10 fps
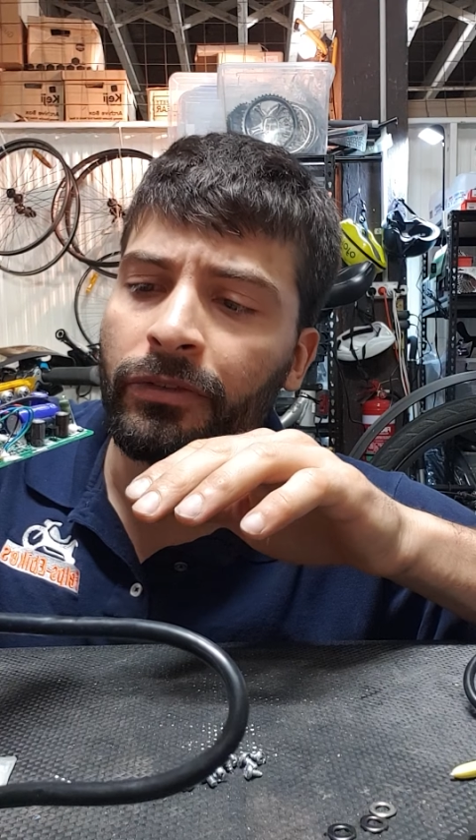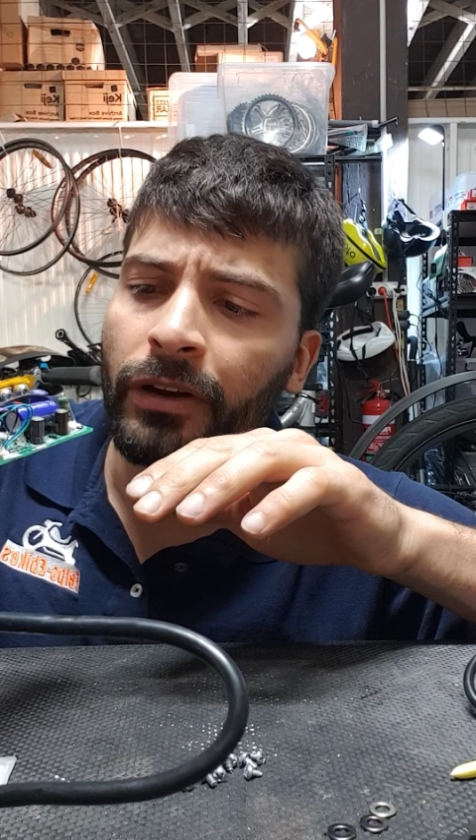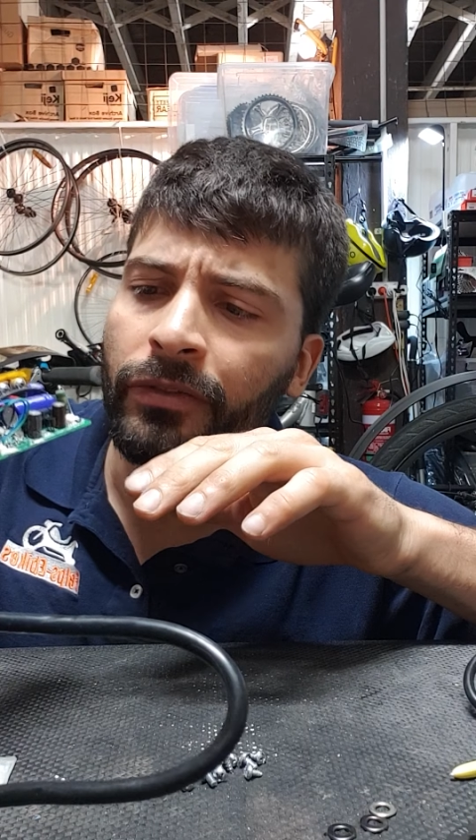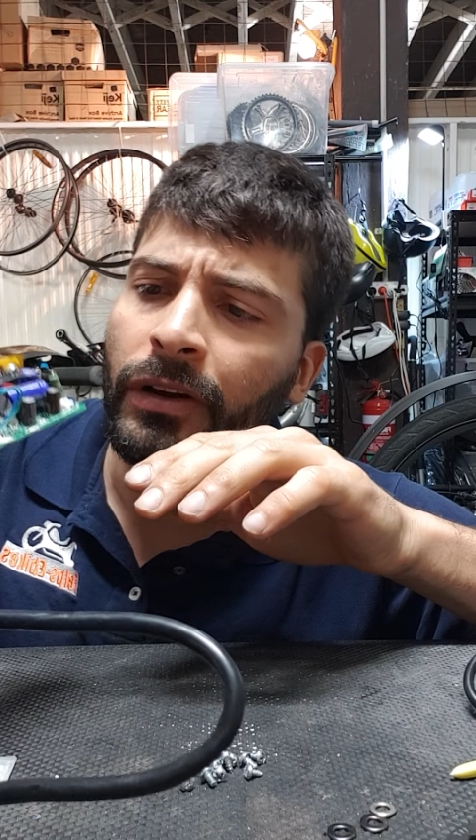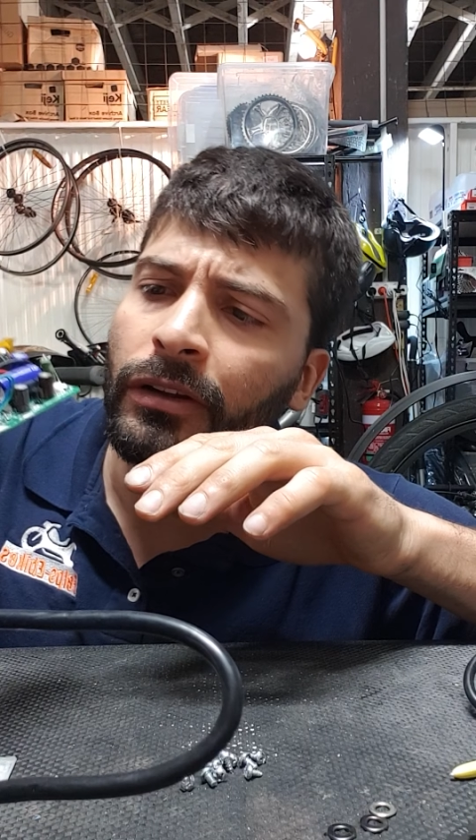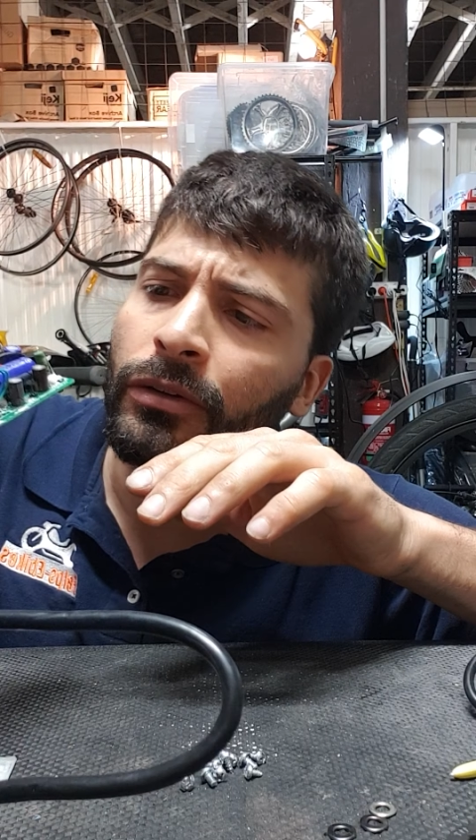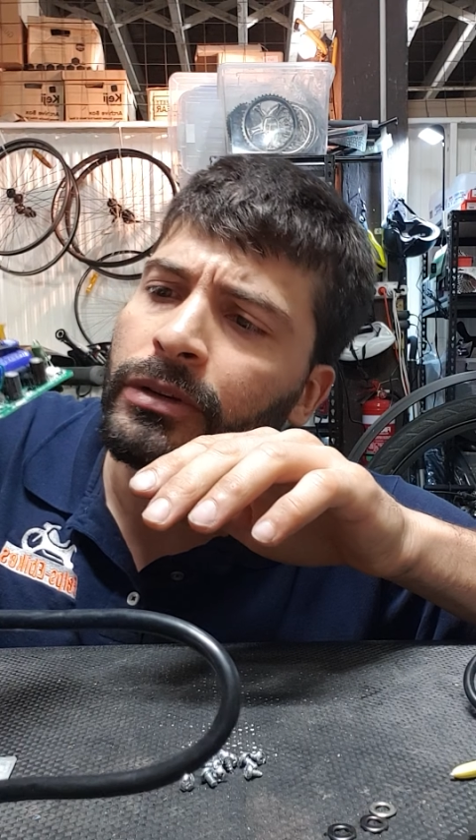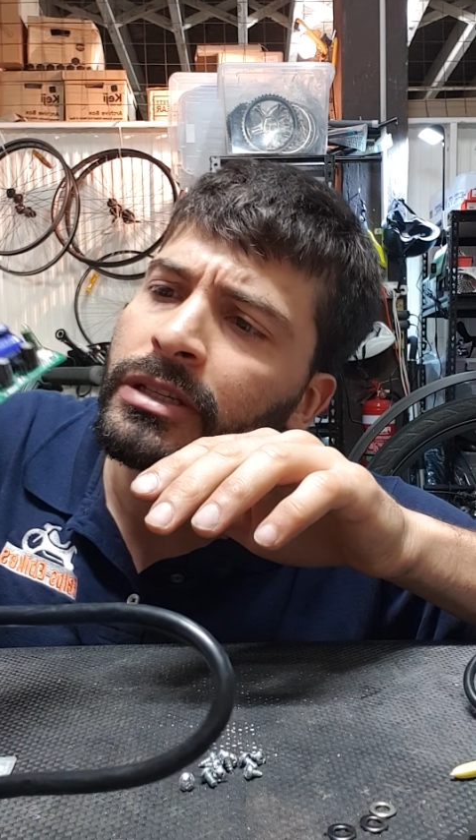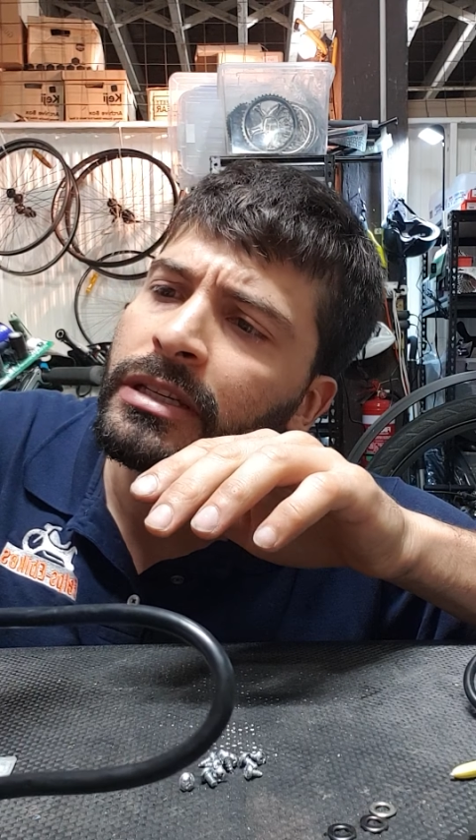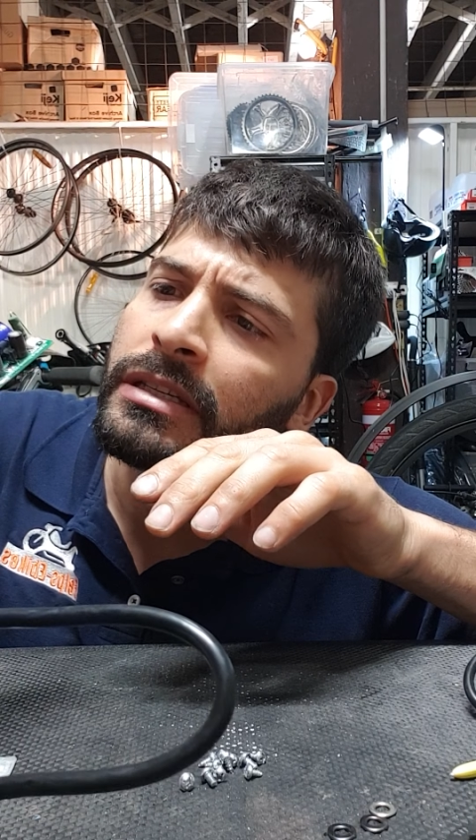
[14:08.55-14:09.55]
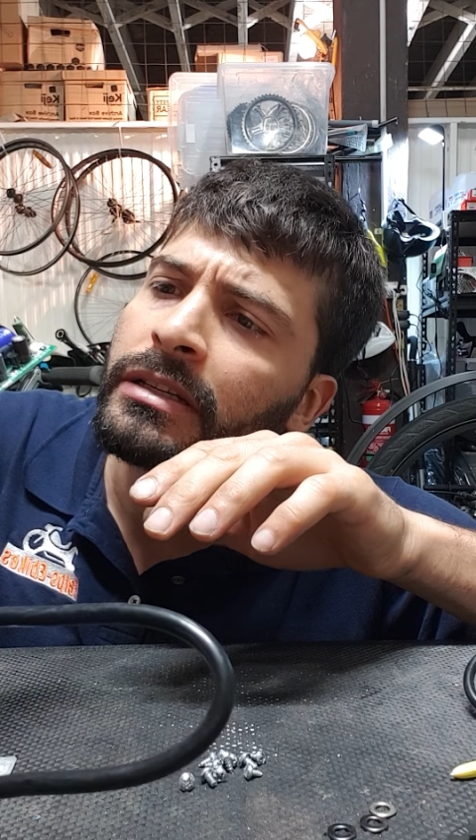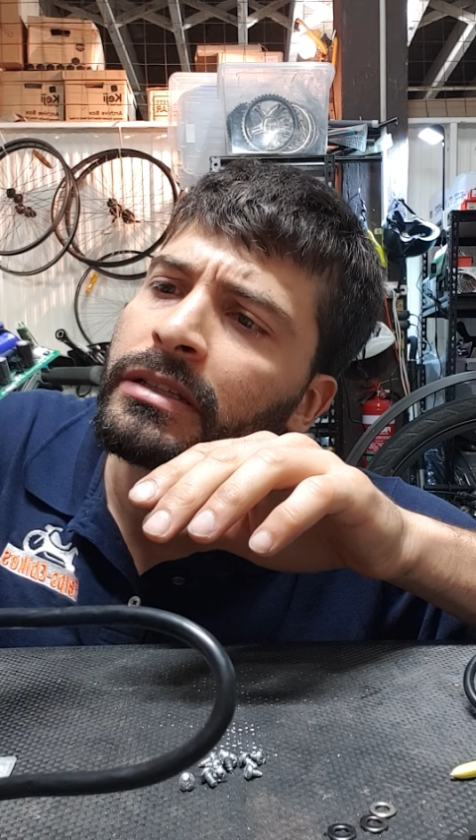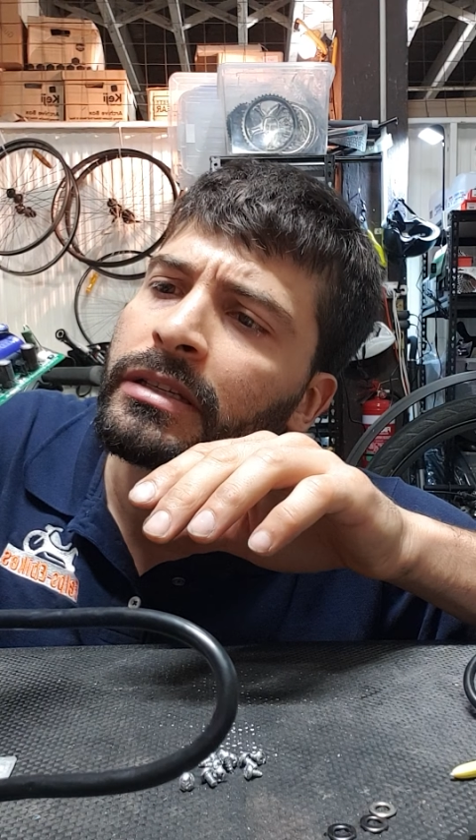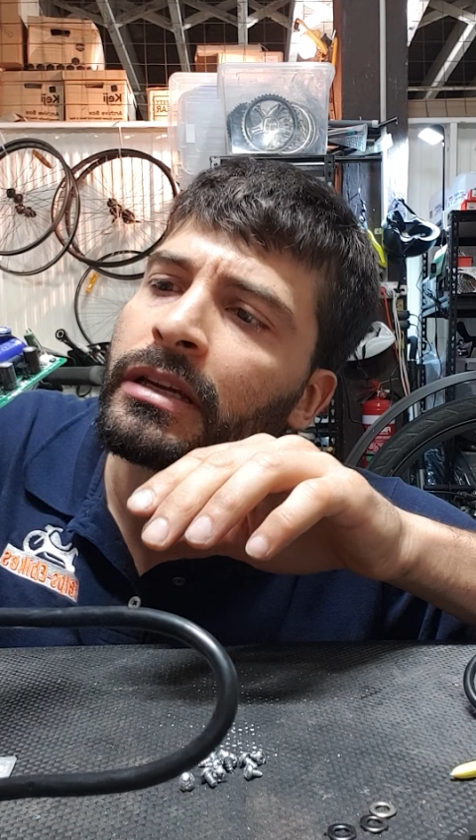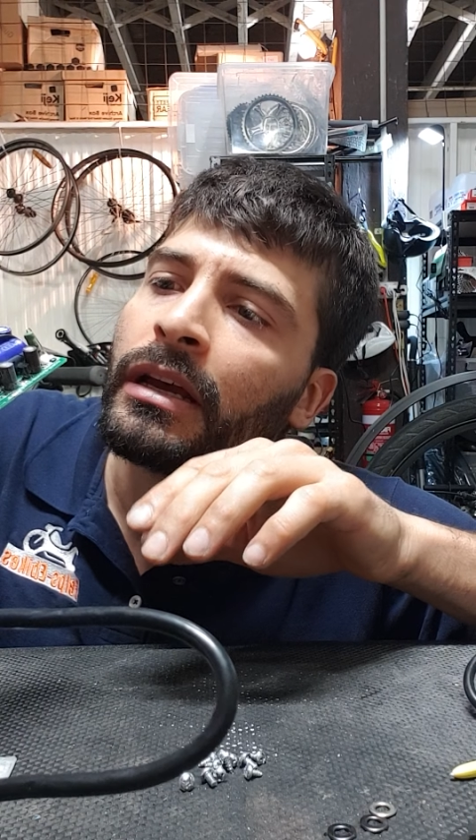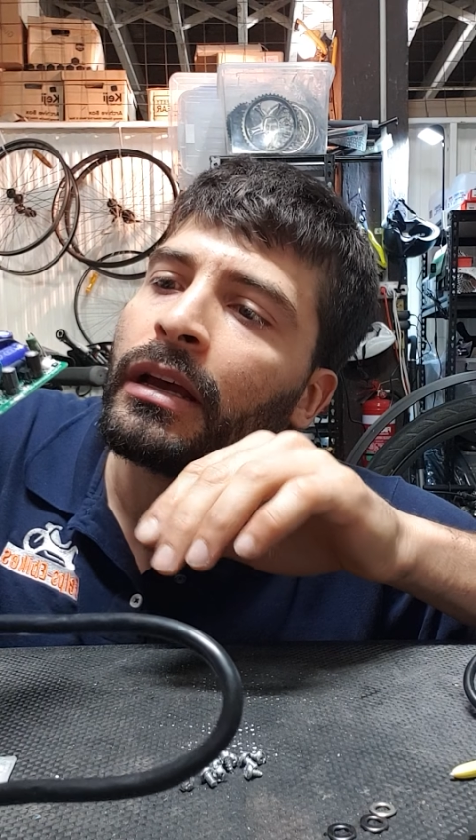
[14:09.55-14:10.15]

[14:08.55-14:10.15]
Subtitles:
very, very low resistance,